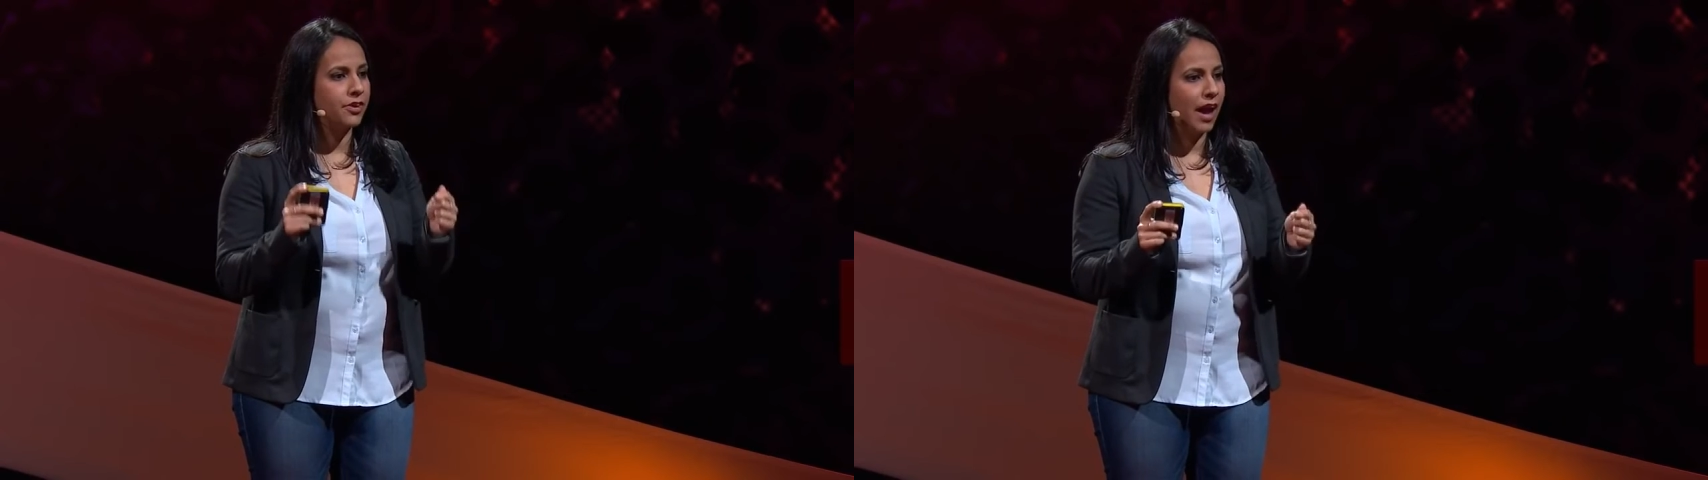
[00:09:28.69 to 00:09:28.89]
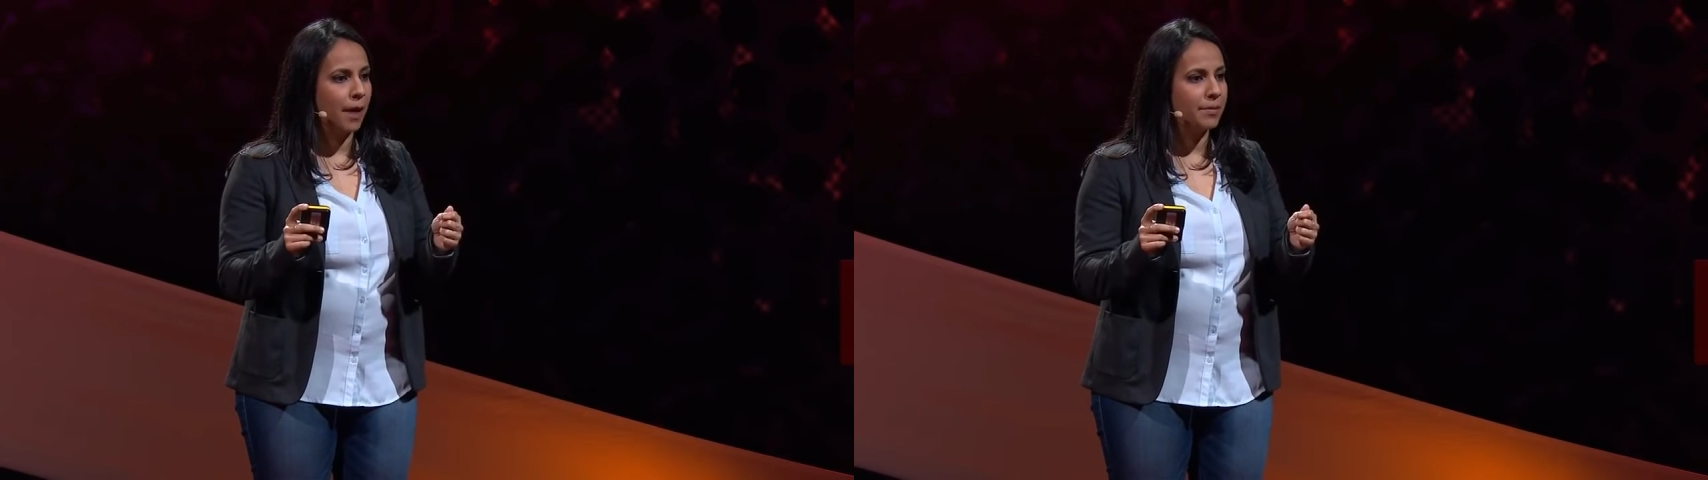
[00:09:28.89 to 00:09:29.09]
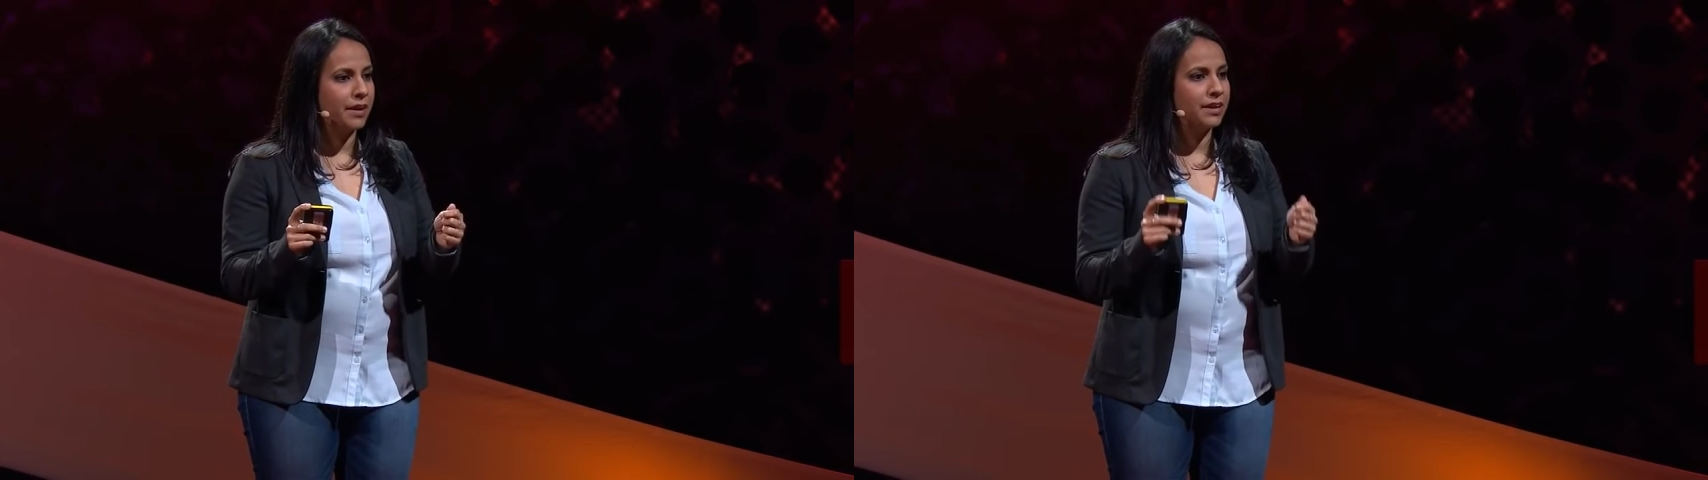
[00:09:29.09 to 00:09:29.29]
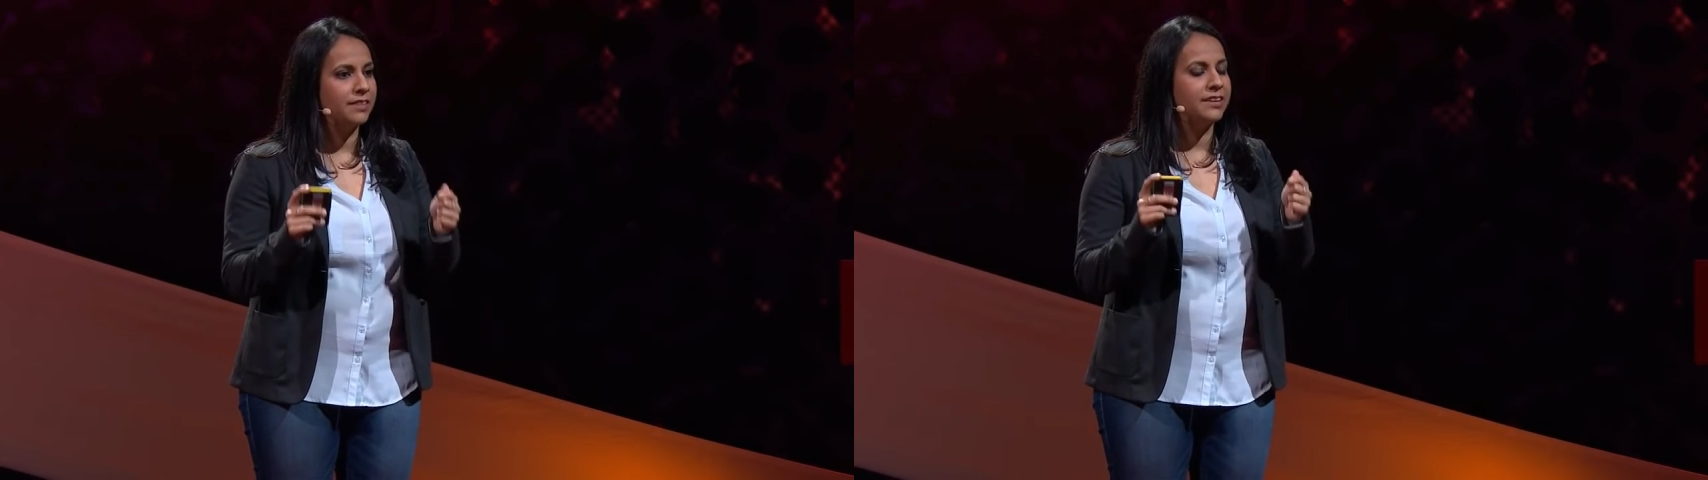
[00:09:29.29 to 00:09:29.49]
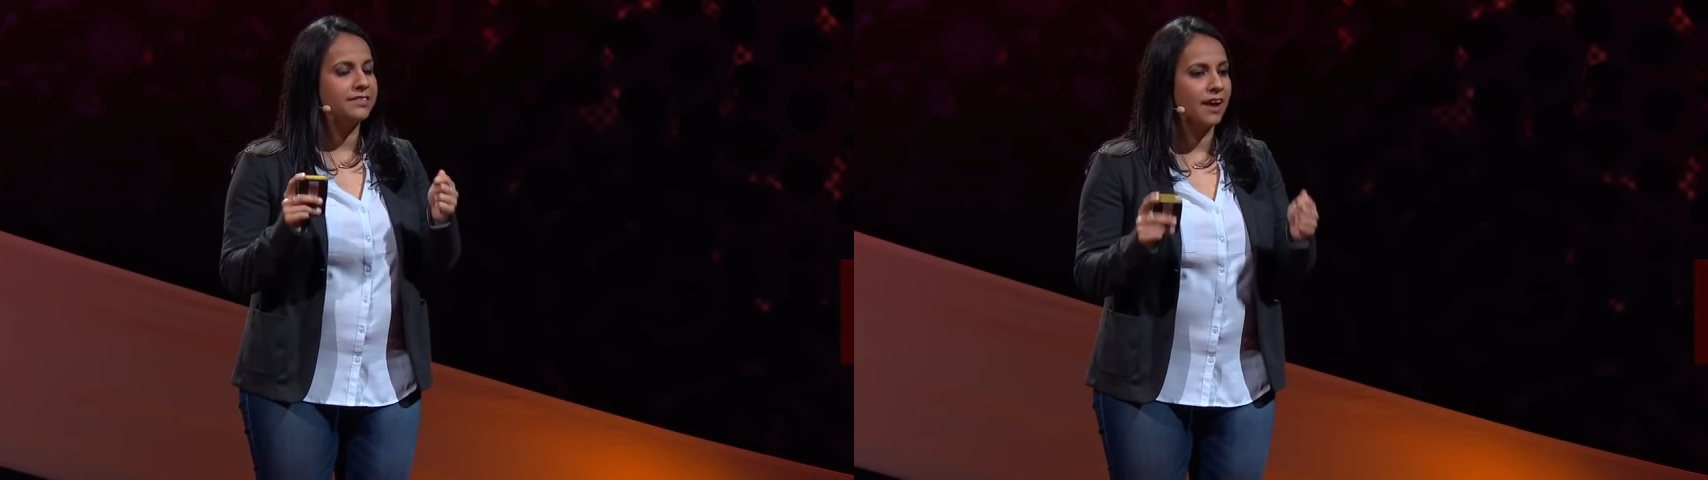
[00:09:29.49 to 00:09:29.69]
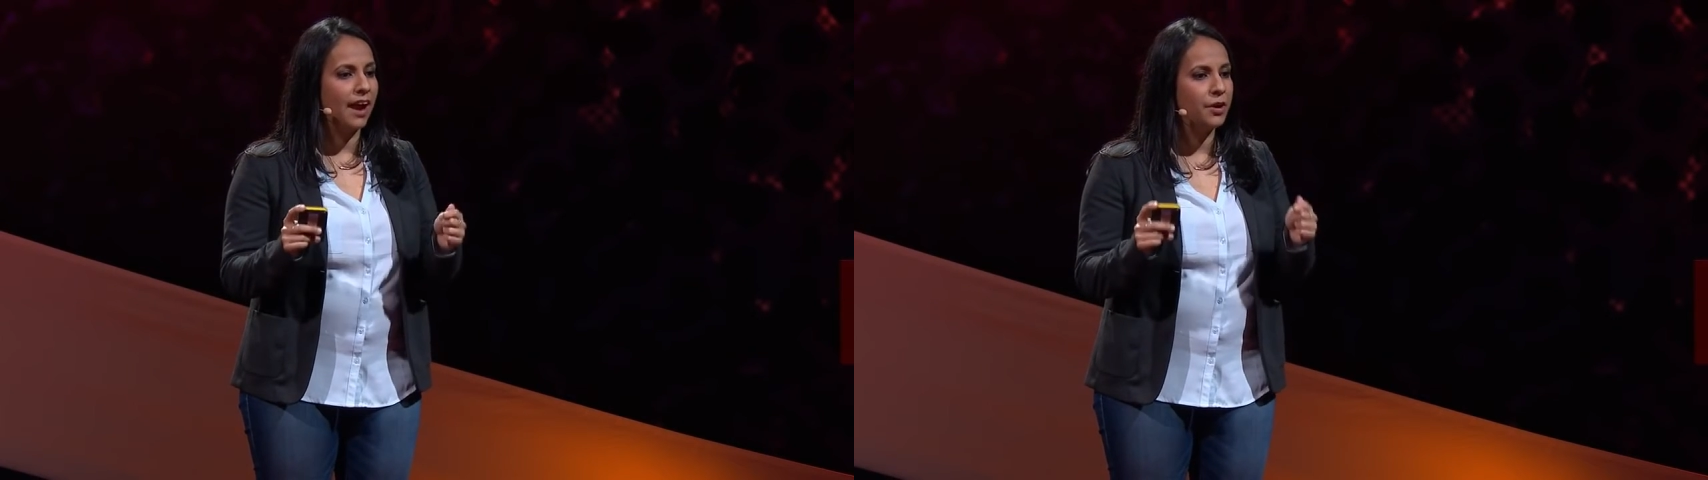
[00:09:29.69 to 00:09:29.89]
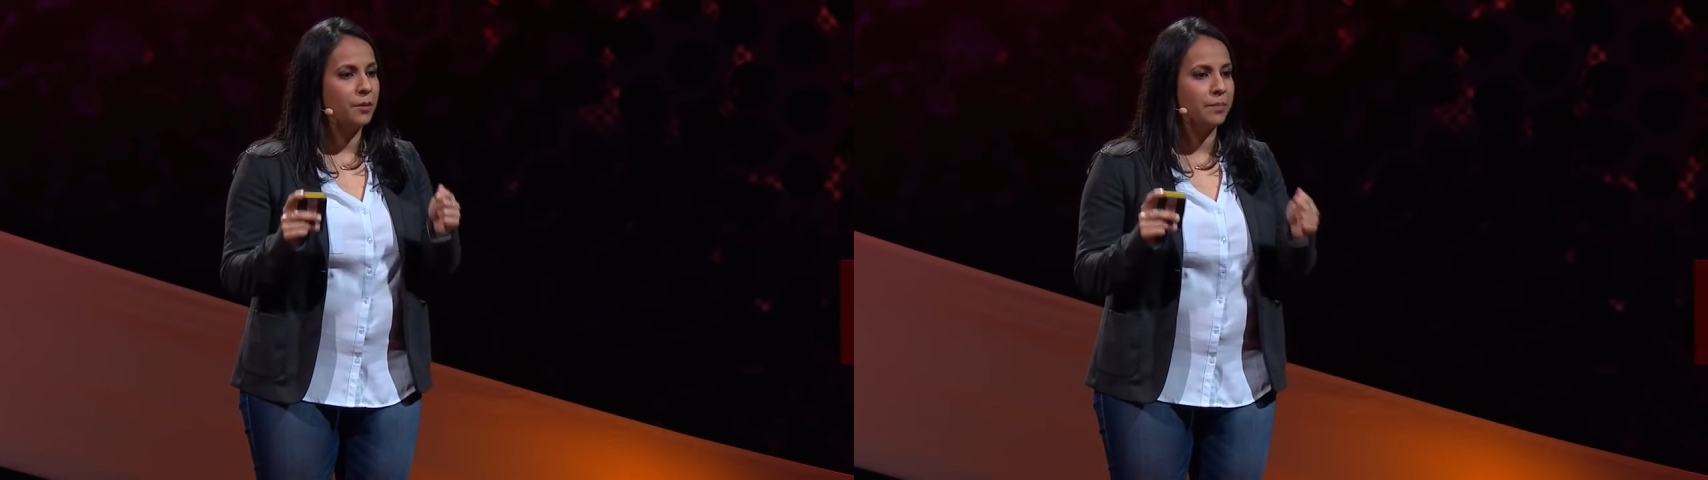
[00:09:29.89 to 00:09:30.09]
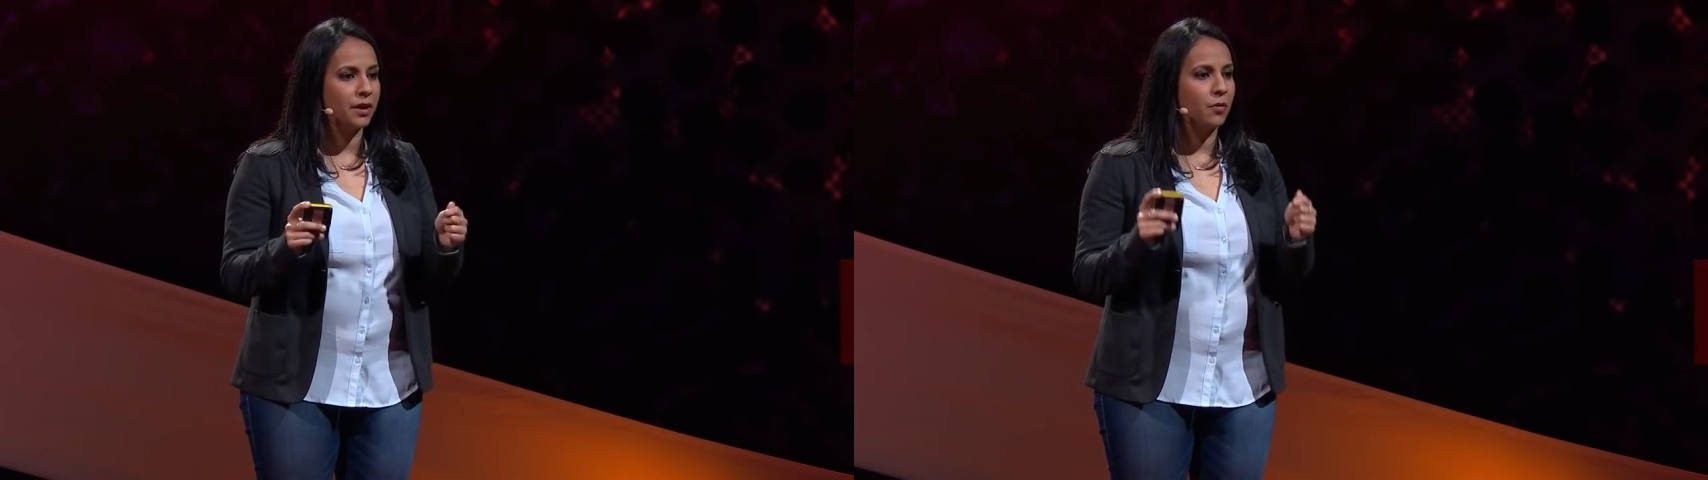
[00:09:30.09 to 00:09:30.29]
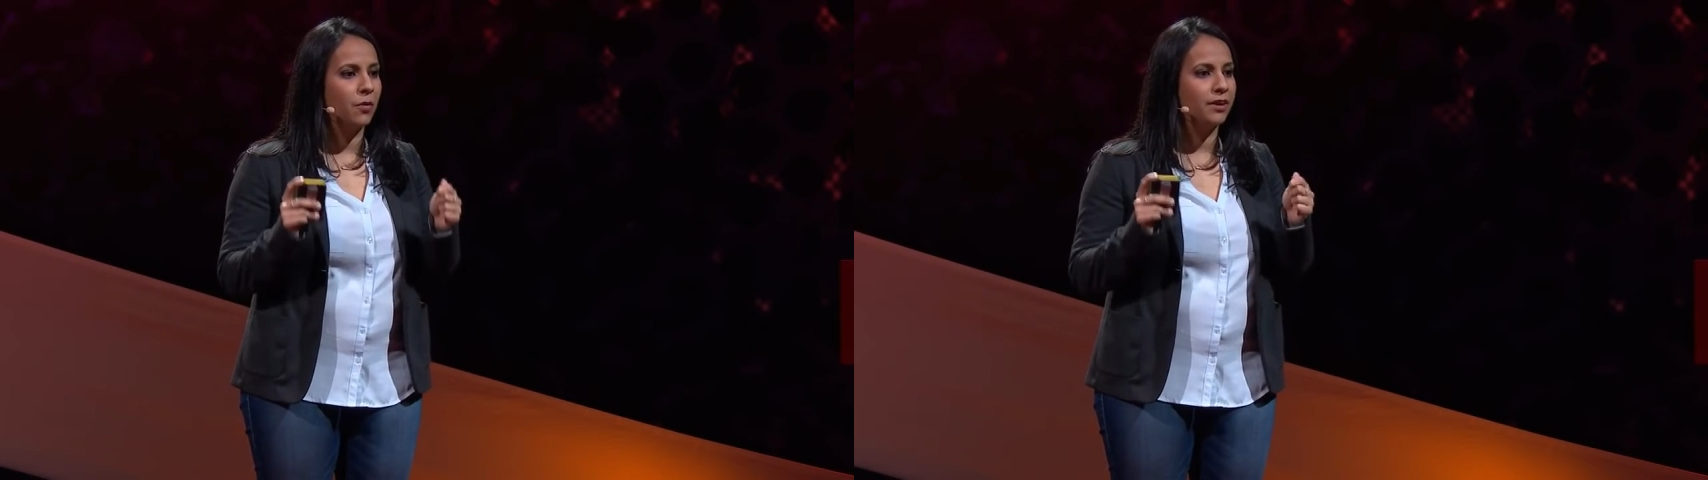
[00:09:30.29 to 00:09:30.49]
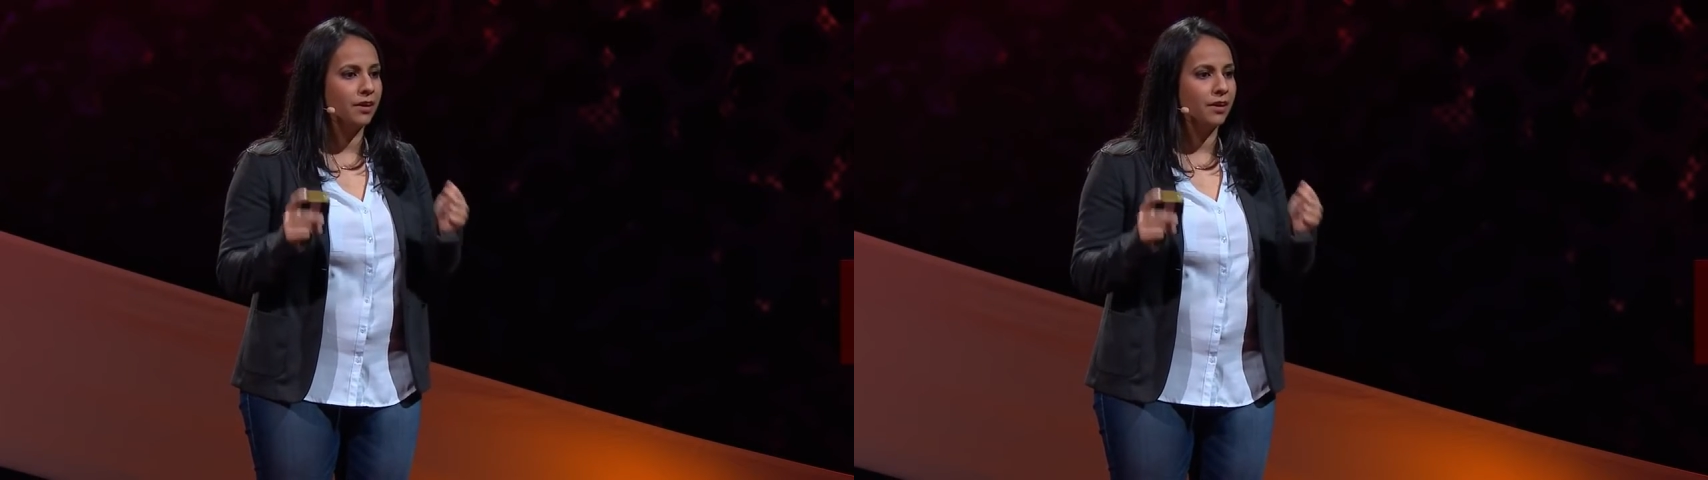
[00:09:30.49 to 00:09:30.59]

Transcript: happening in the entire Bitcoin